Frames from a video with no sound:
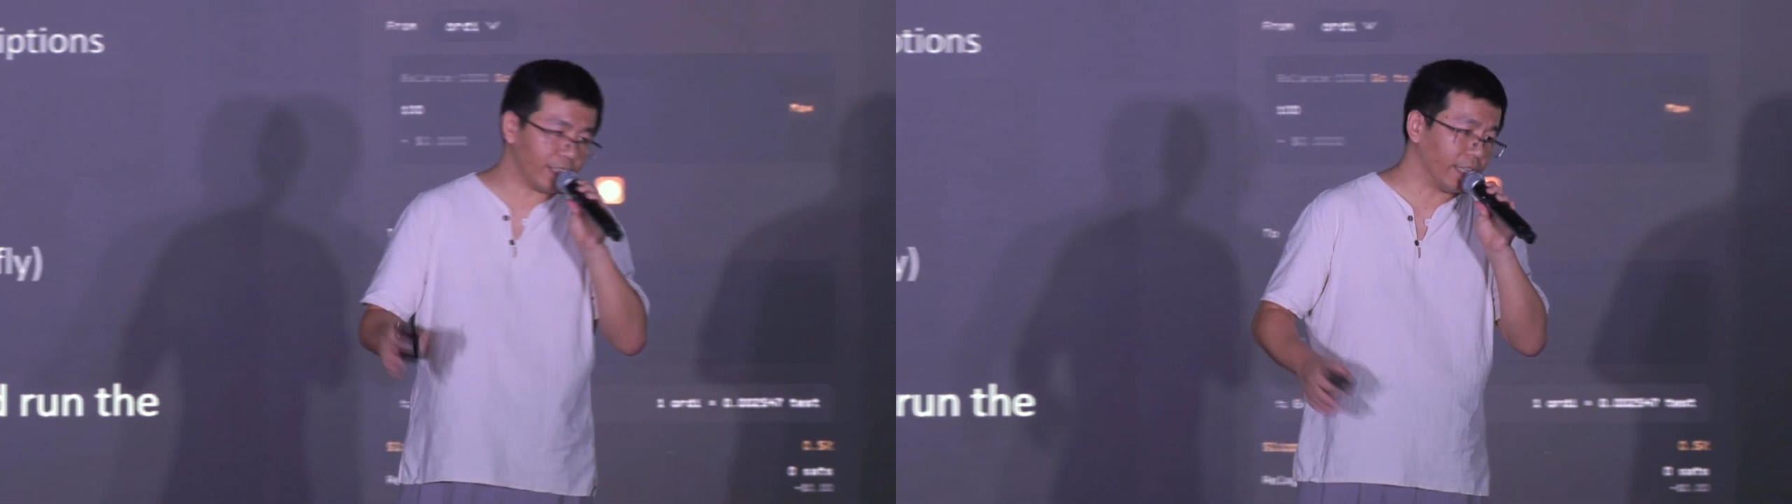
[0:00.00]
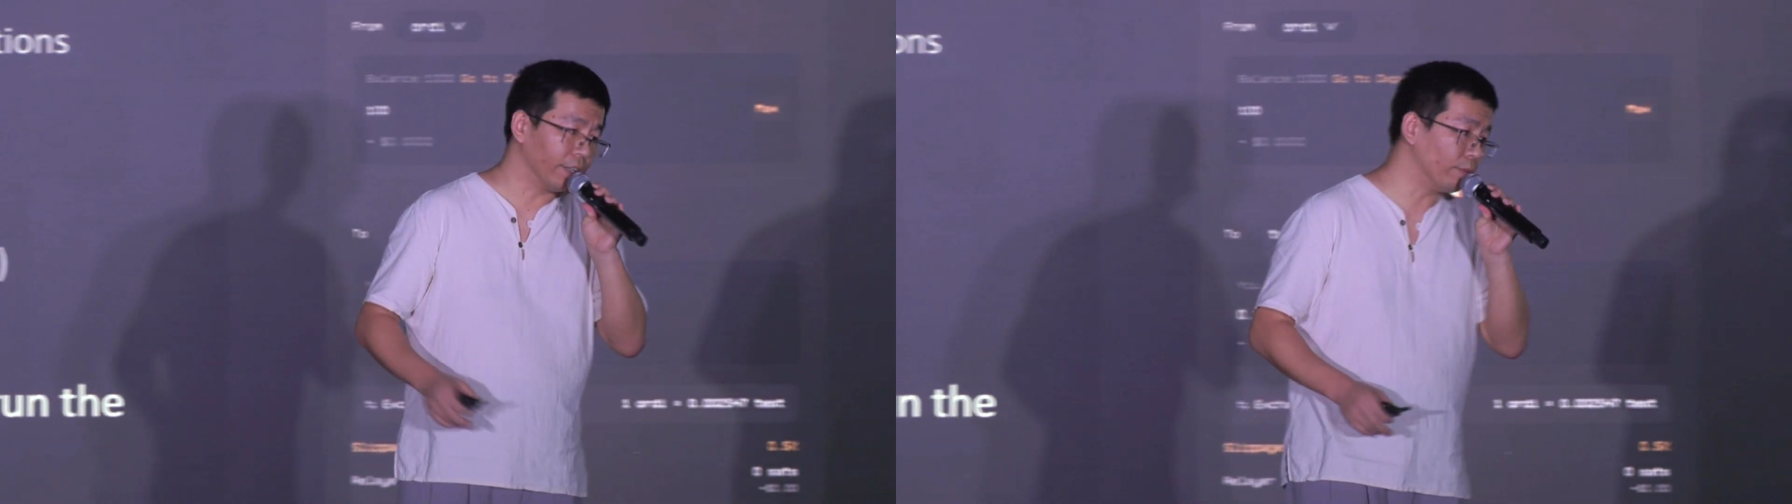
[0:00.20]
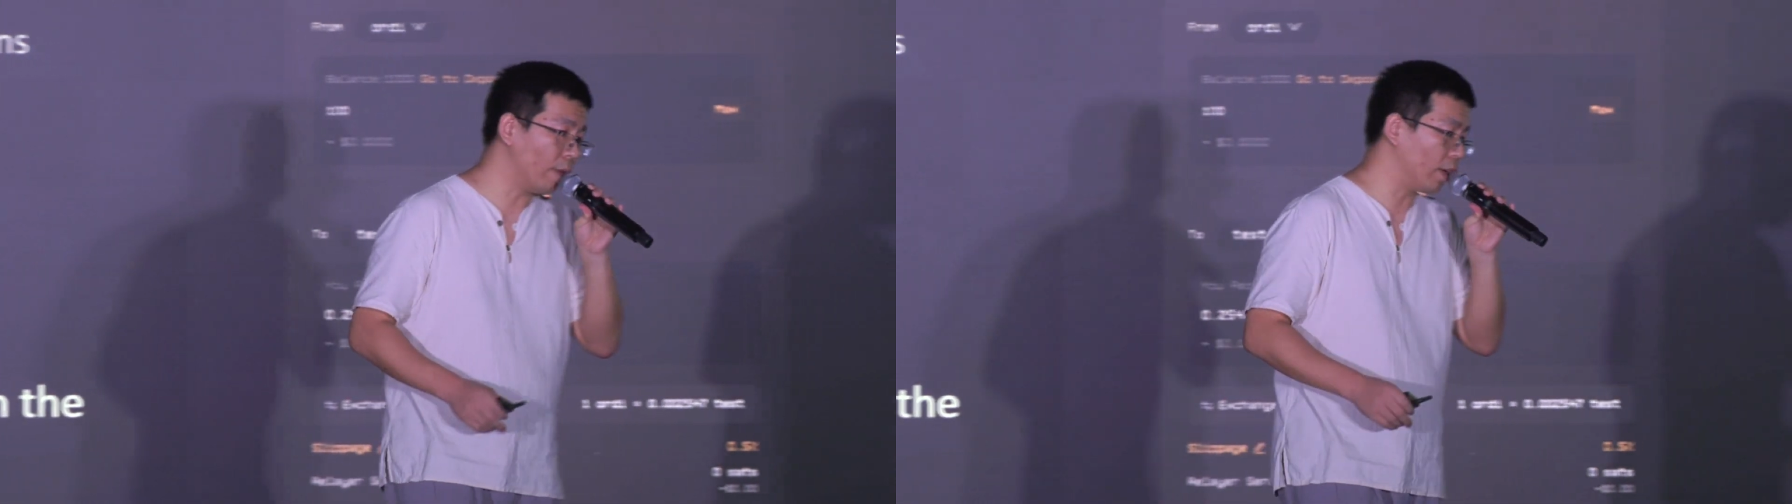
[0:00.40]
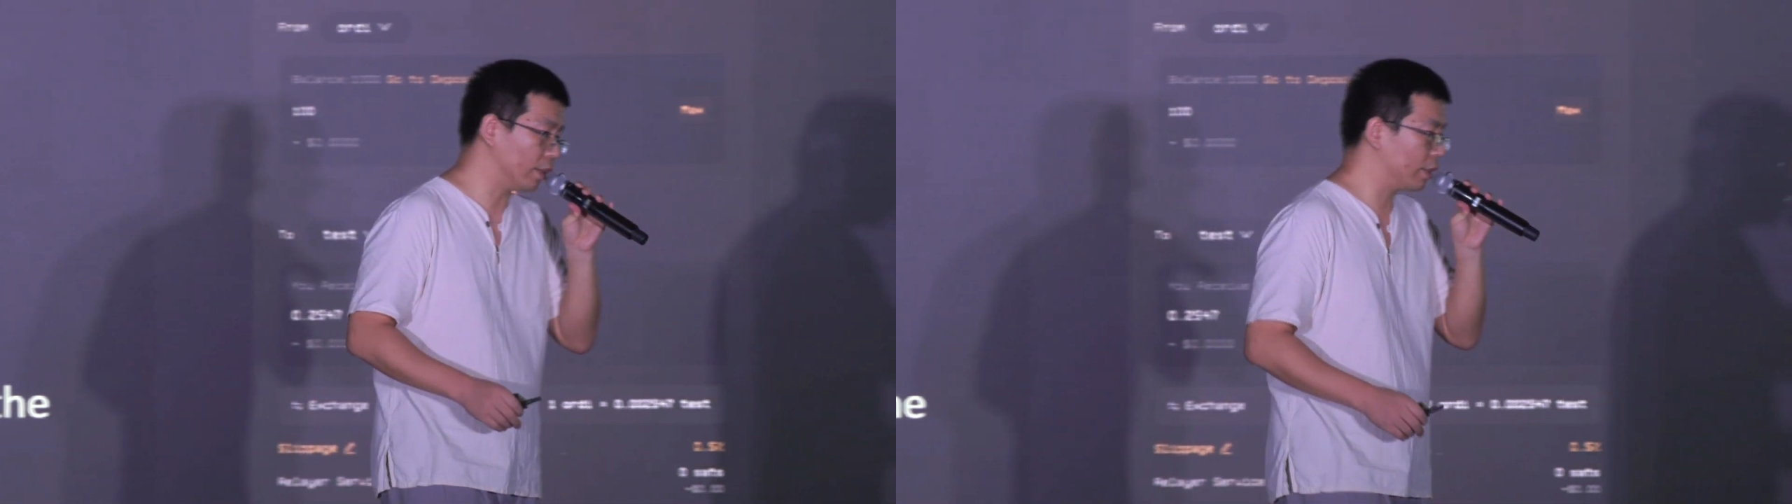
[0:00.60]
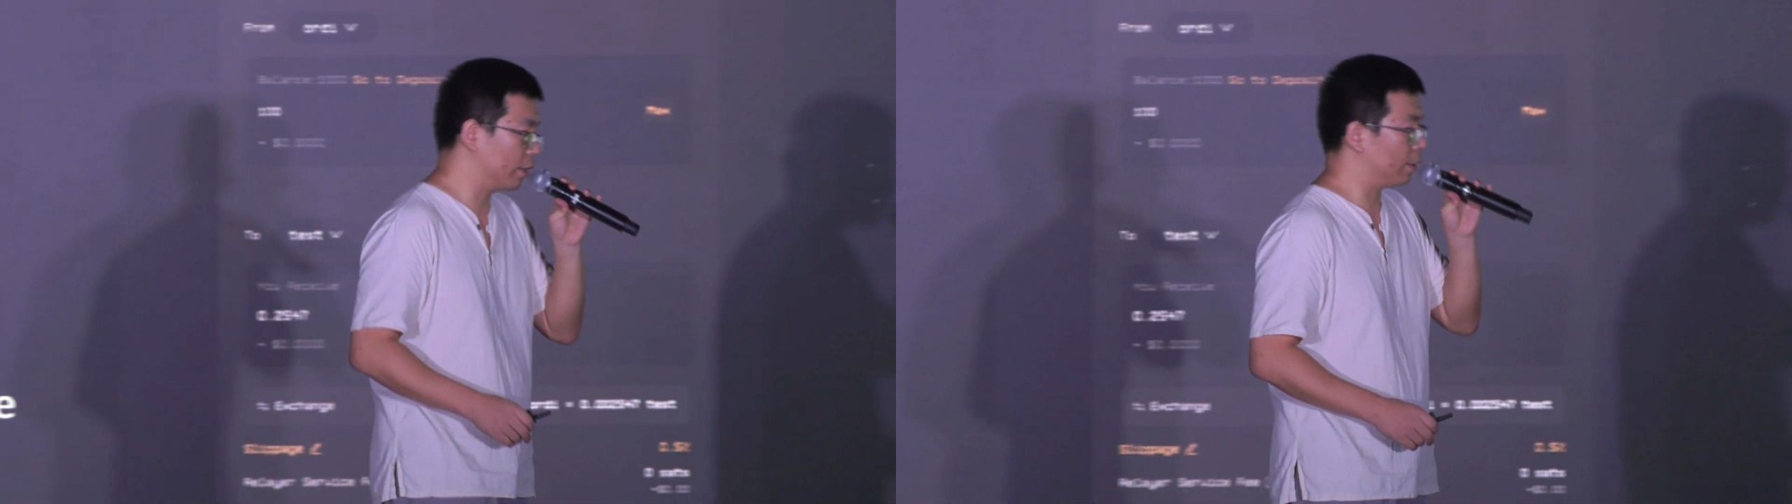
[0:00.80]
you want,
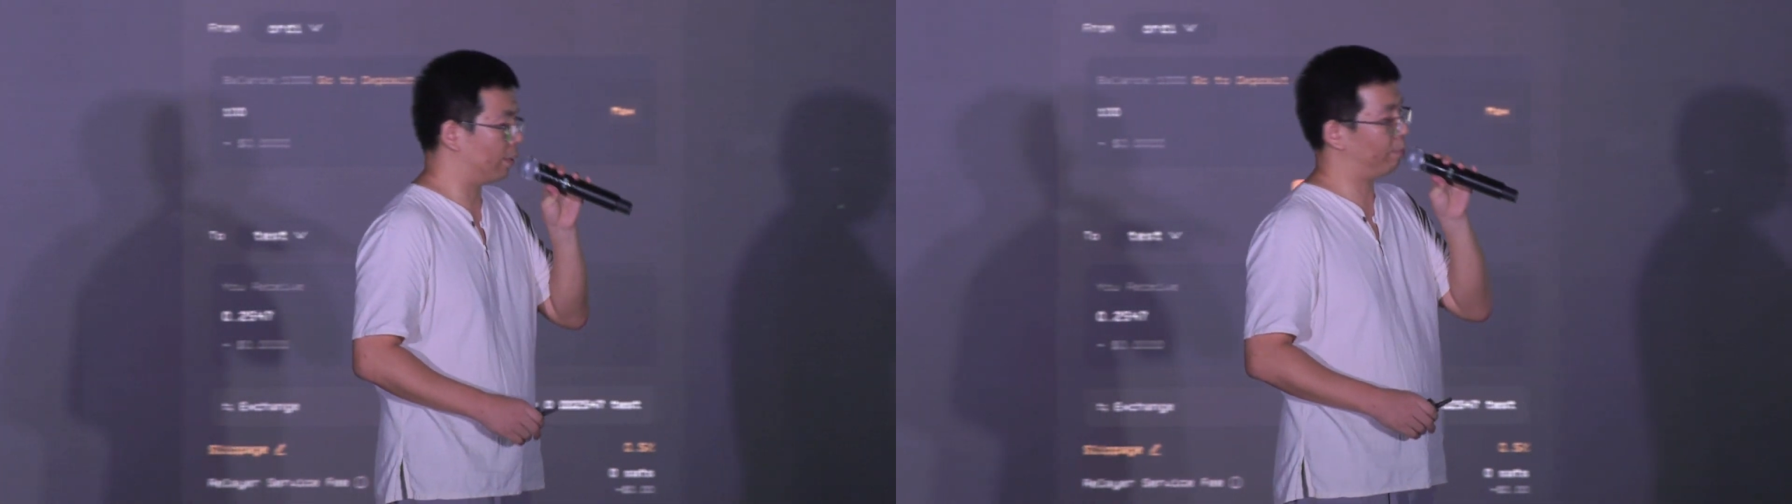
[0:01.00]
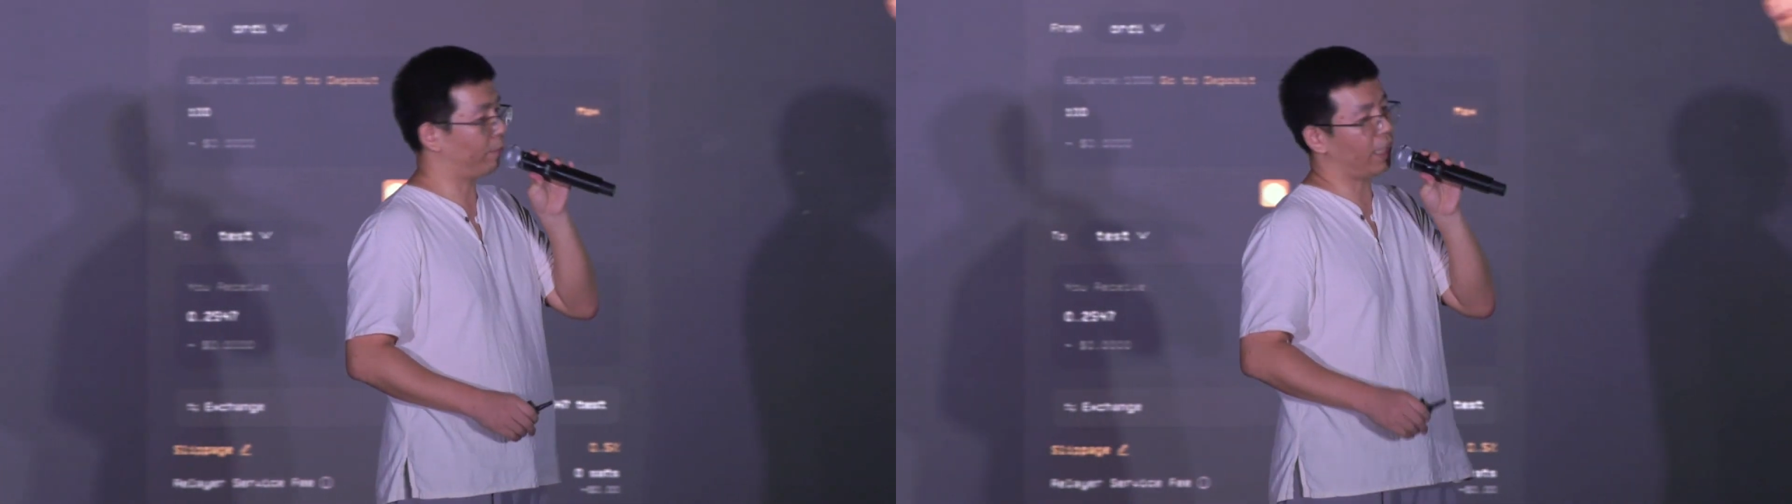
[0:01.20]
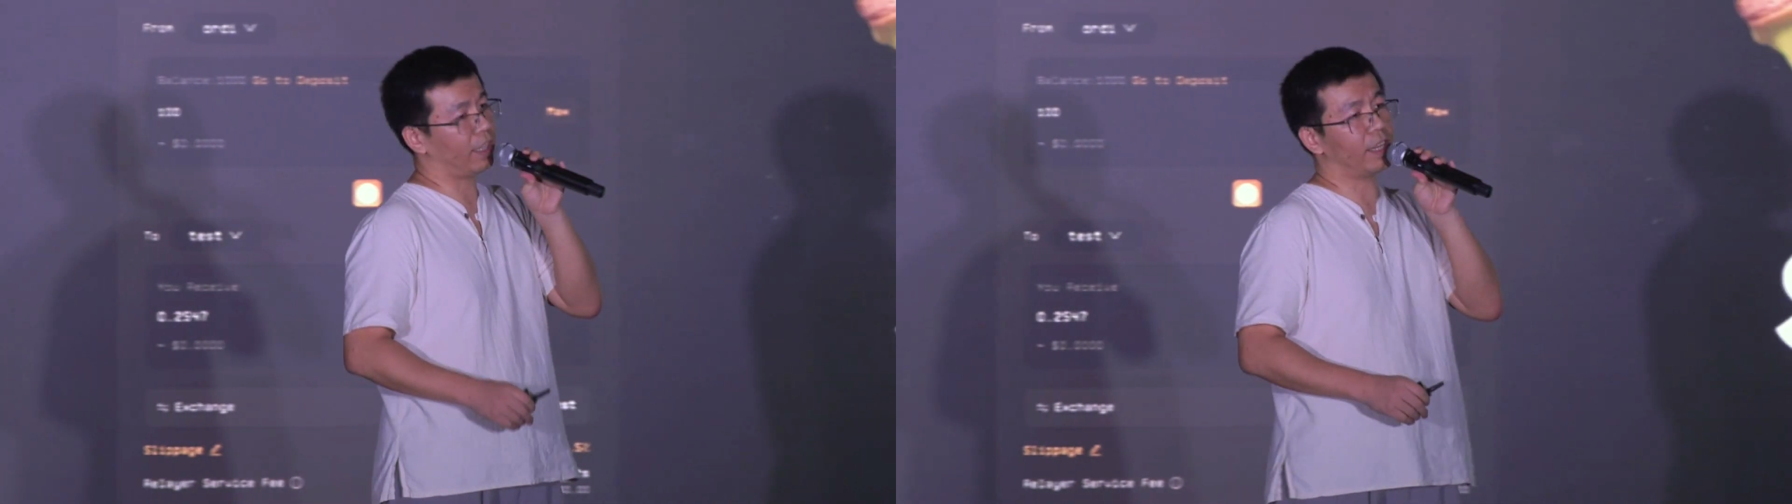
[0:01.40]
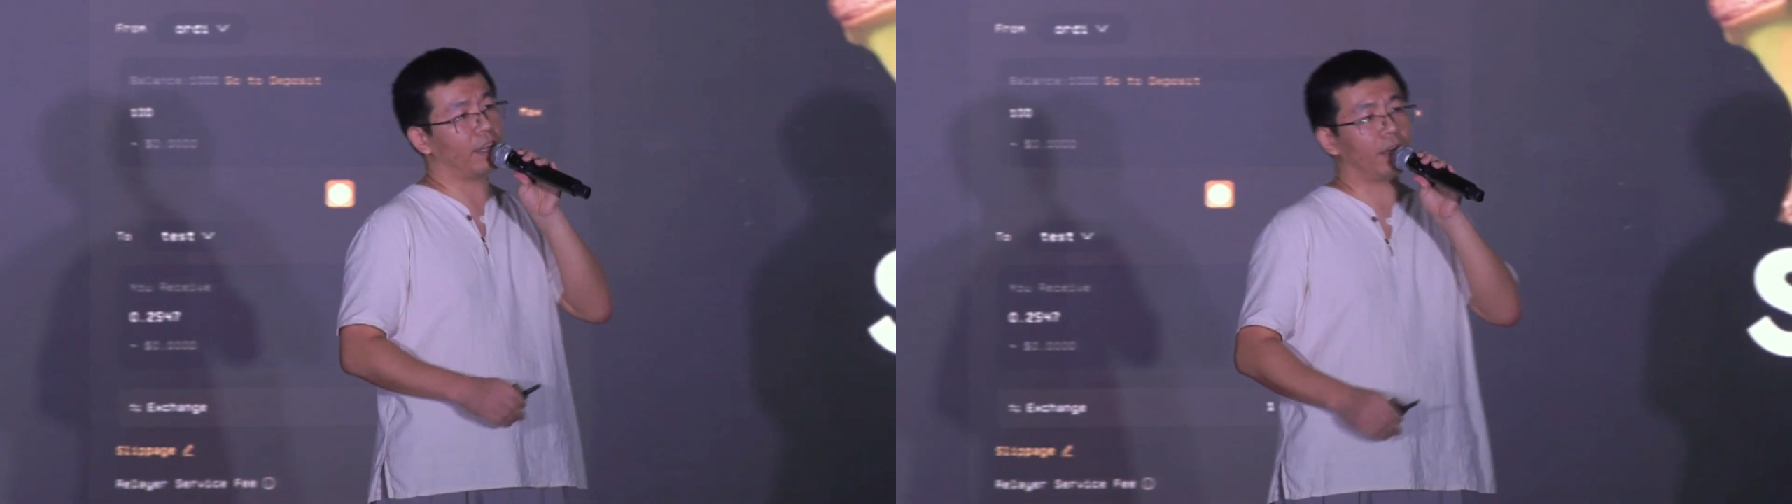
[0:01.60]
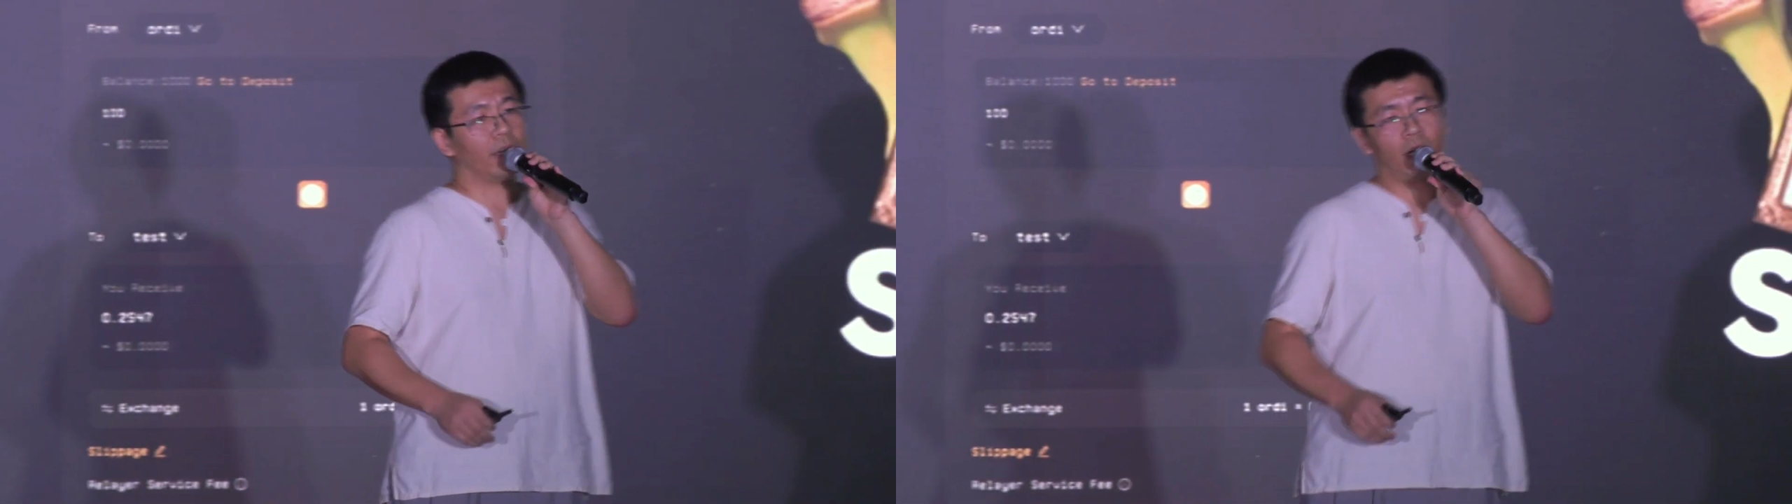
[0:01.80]
but in a